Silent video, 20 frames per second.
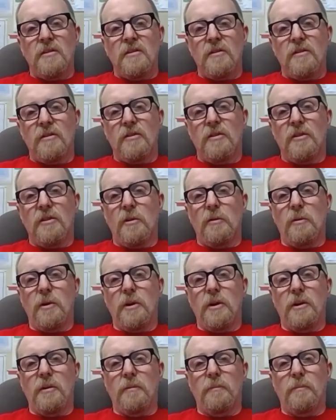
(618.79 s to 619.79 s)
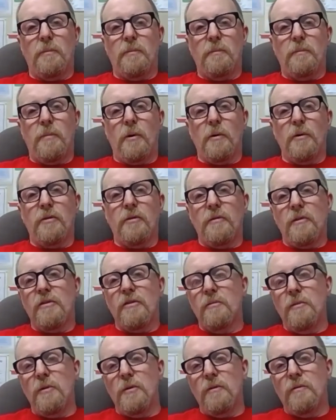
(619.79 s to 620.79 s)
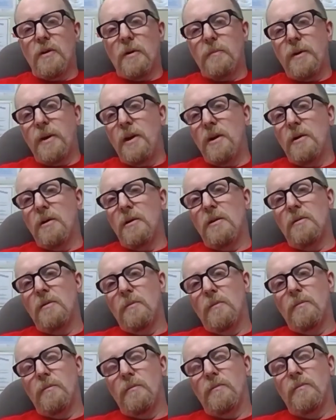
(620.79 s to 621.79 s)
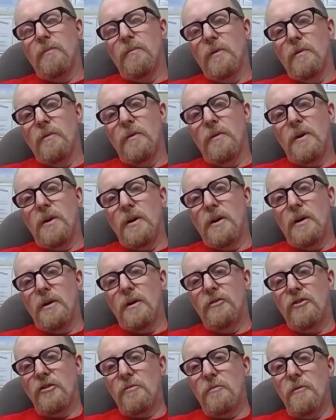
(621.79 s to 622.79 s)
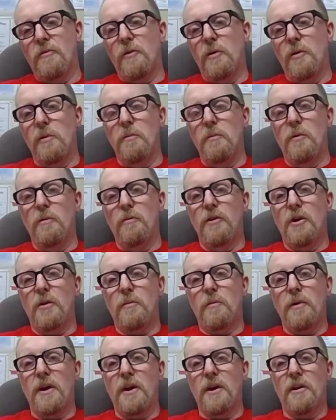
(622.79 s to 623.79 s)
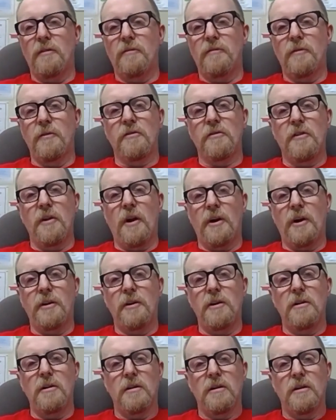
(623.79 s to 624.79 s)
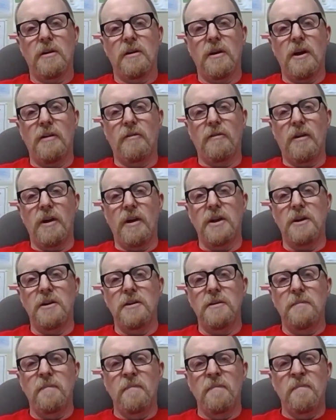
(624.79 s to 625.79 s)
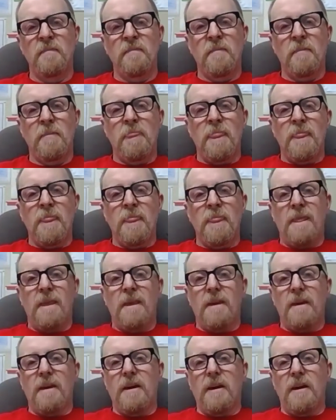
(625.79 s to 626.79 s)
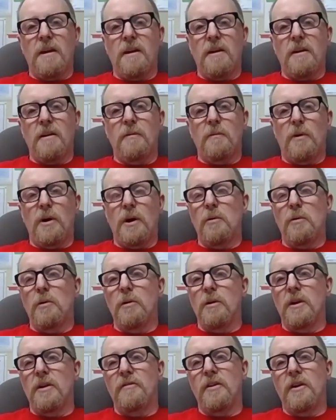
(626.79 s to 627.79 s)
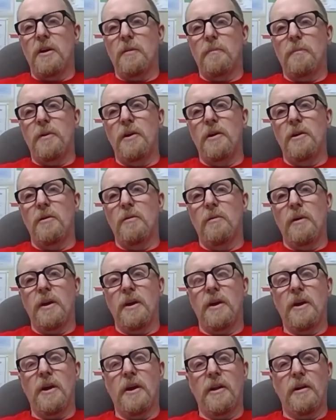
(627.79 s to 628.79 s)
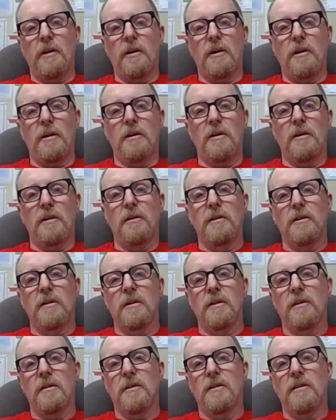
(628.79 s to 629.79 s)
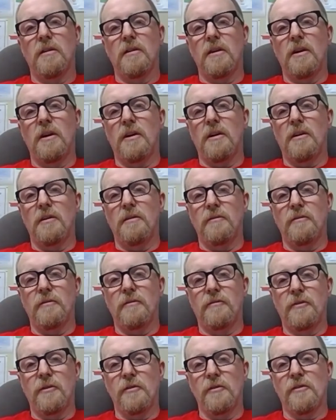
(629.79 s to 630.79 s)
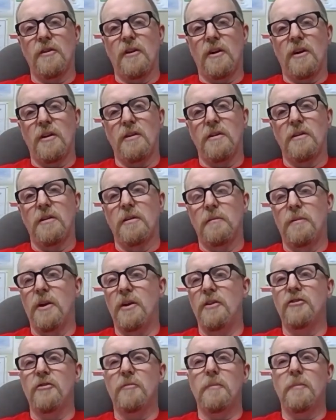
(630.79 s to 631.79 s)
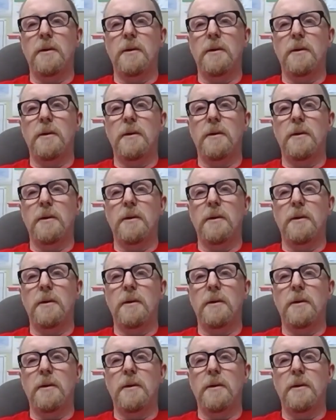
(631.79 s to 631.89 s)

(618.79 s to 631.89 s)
So we both of us moved up here, and uh, just before we moved up, we had our first daughter uh, Verena. And while we were living up here, we had our uh, first son, Benjamin.